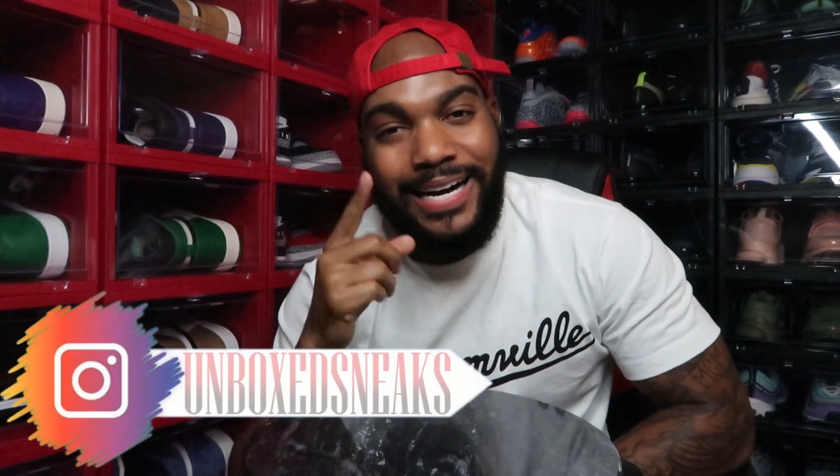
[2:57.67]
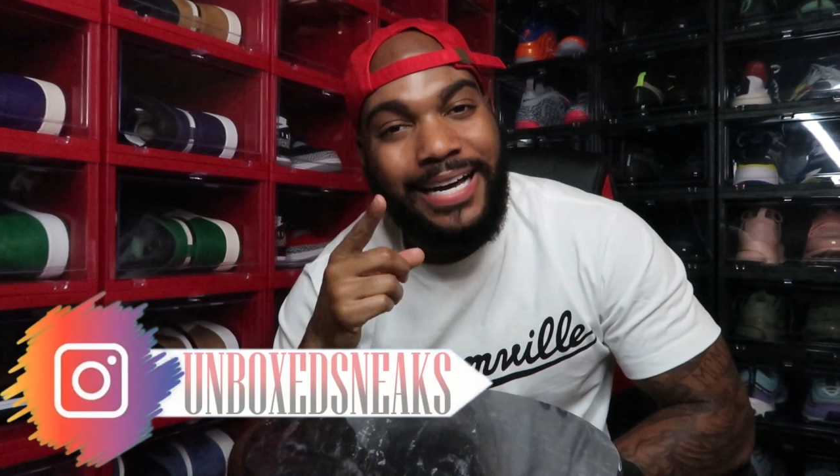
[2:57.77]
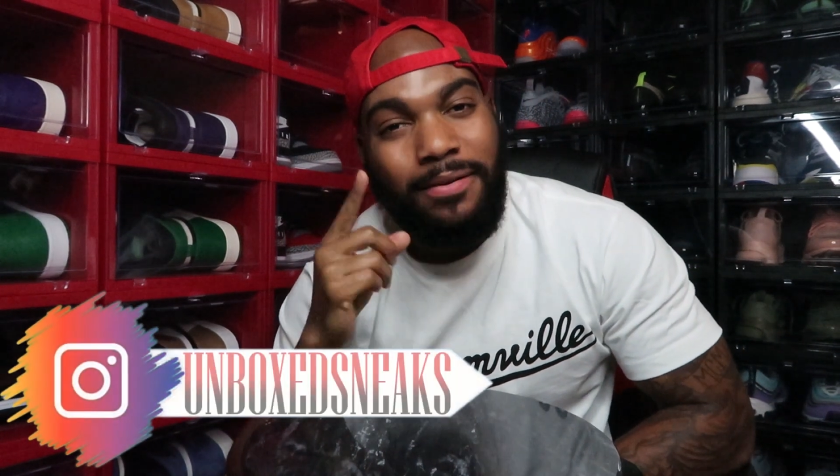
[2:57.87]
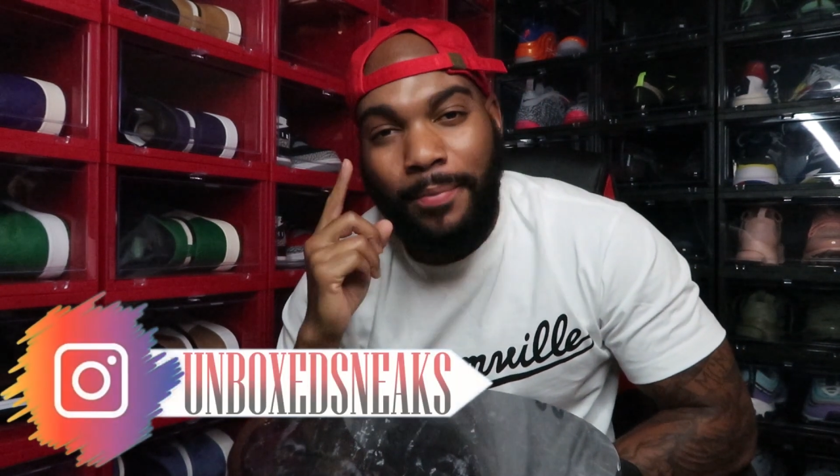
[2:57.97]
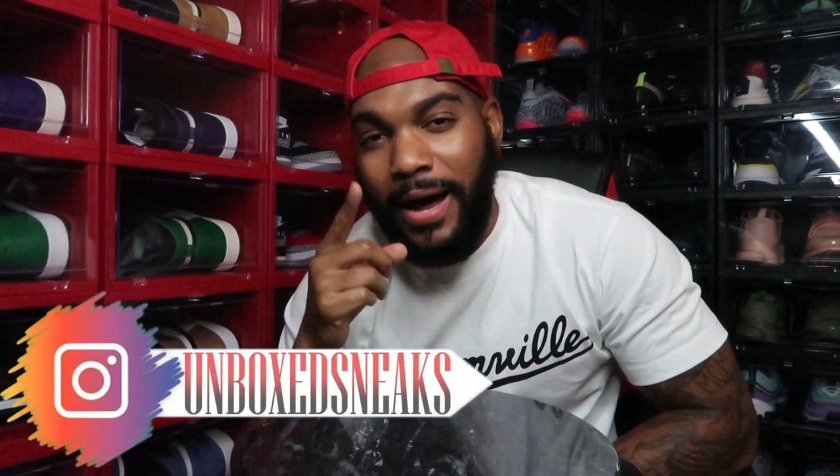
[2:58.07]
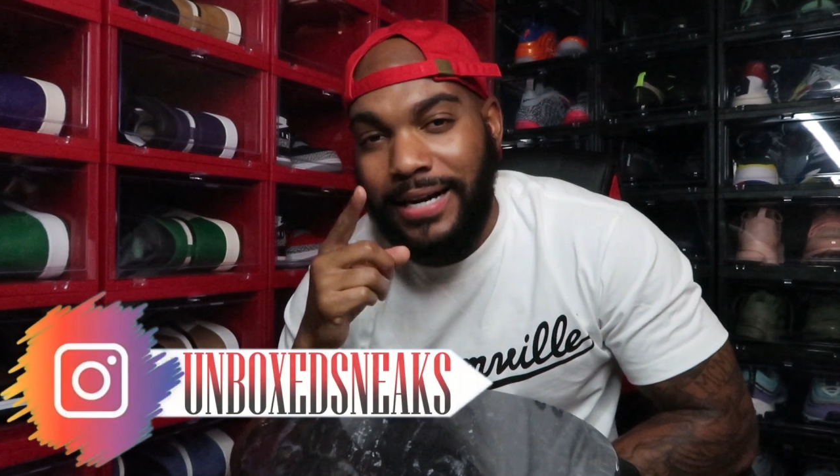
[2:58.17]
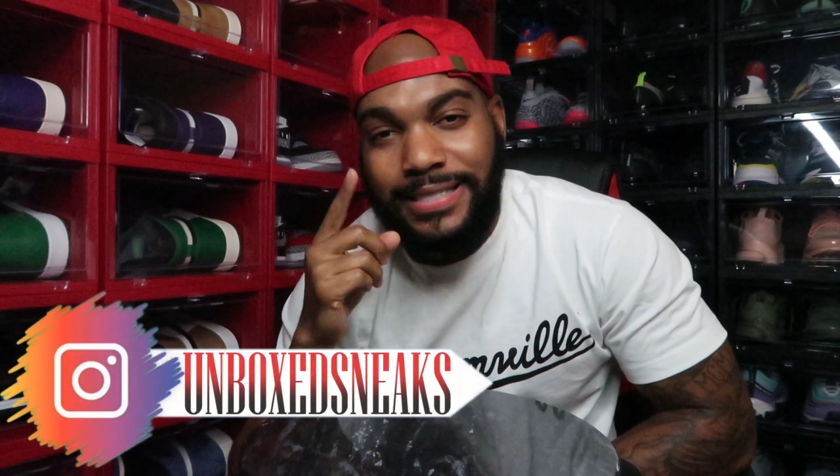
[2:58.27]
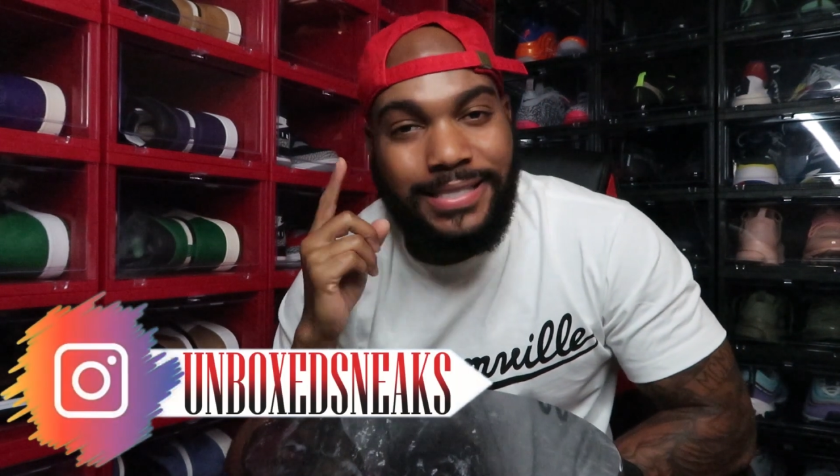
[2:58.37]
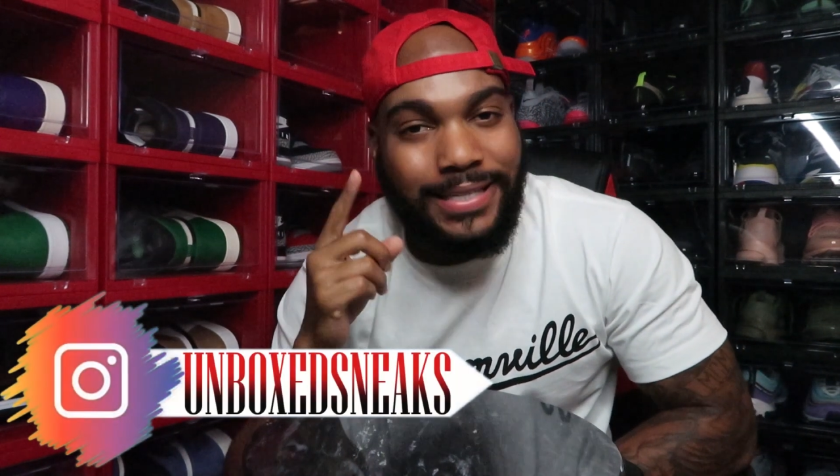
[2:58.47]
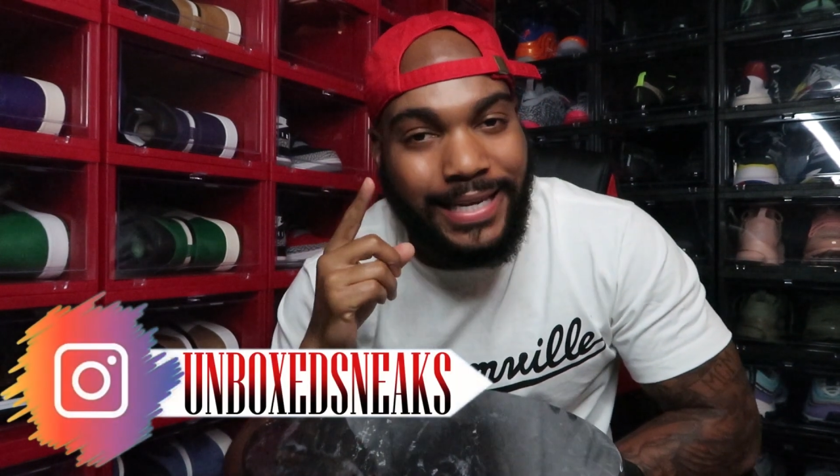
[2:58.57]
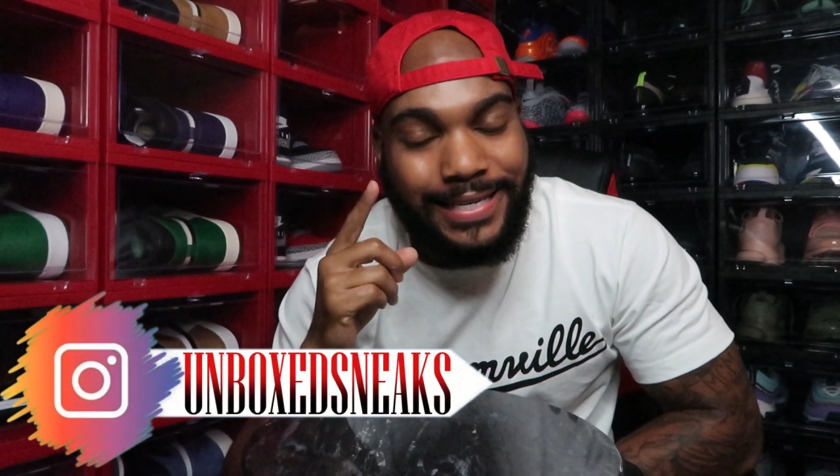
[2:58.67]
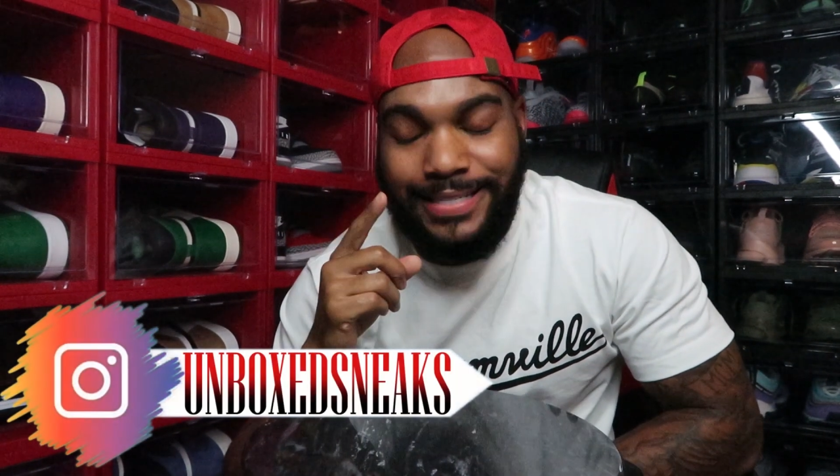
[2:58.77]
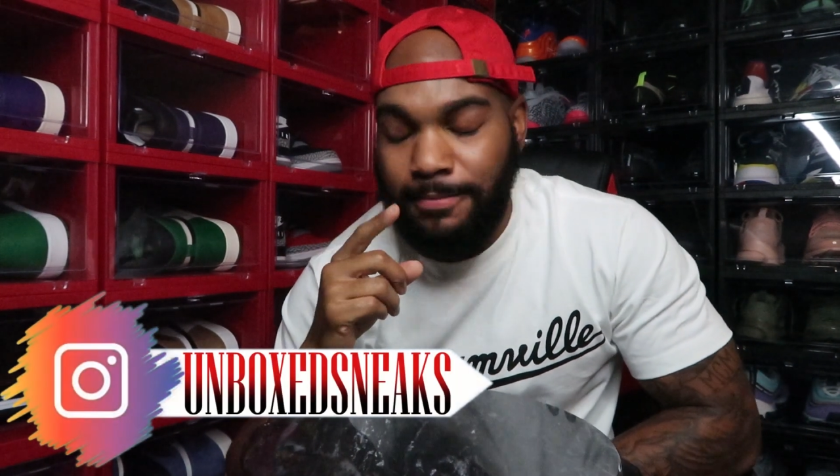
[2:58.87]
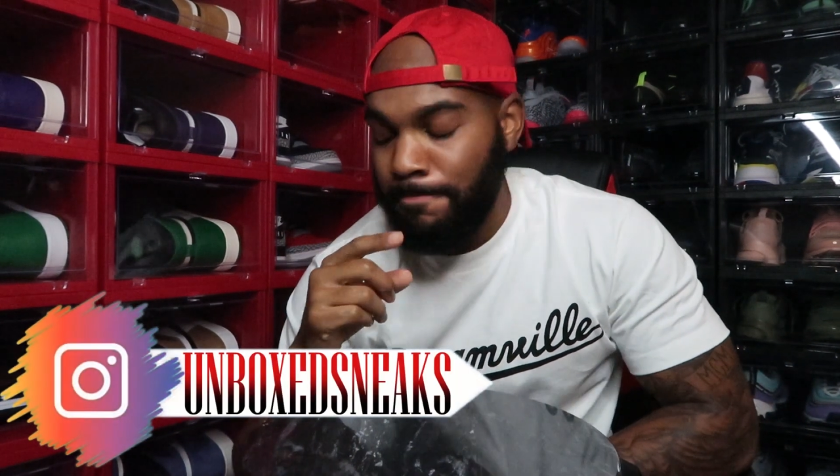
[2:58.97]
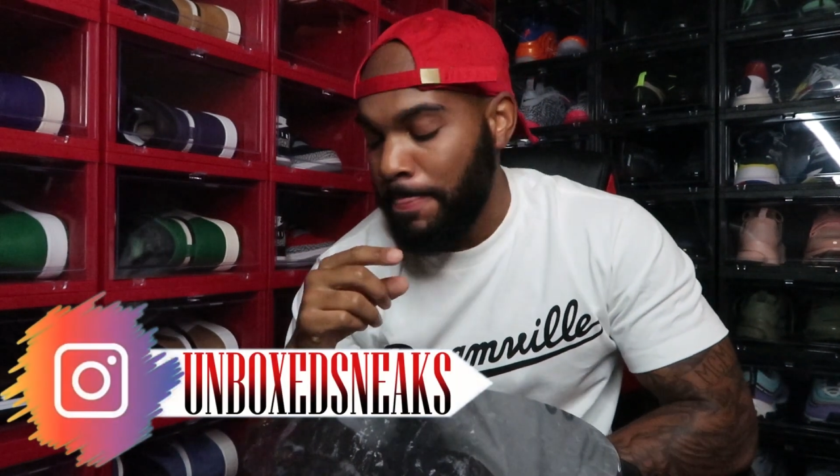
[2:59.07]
UNBOXEDSNEAKS.